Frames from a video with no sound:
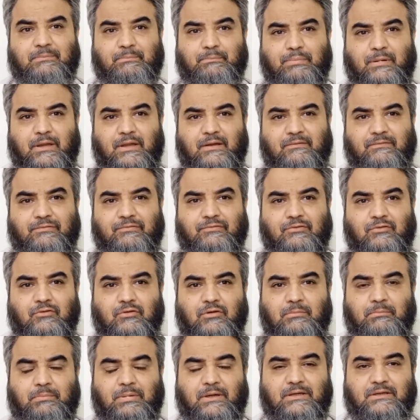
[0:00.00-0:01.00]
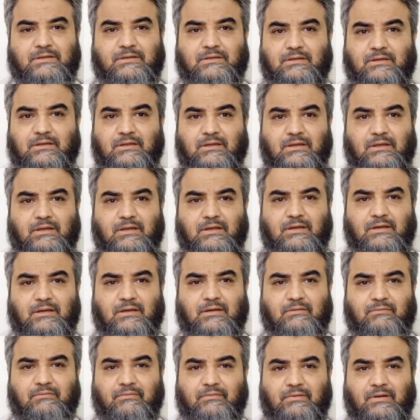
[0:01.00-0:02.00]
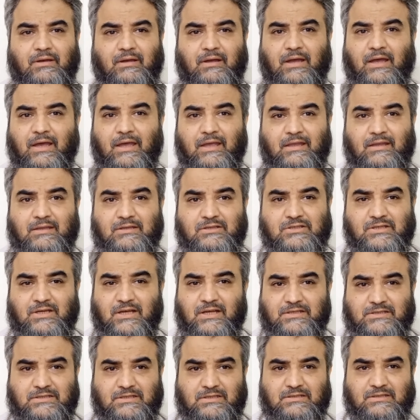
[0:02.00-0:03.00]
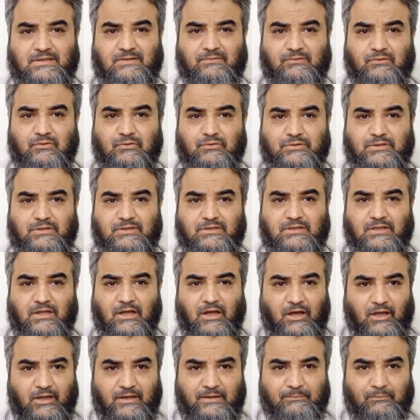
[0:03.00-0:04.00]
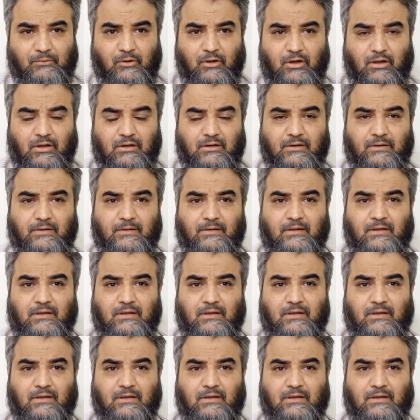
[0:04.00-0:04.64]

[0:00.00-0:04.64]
painful, but high chances of losing the eyeball.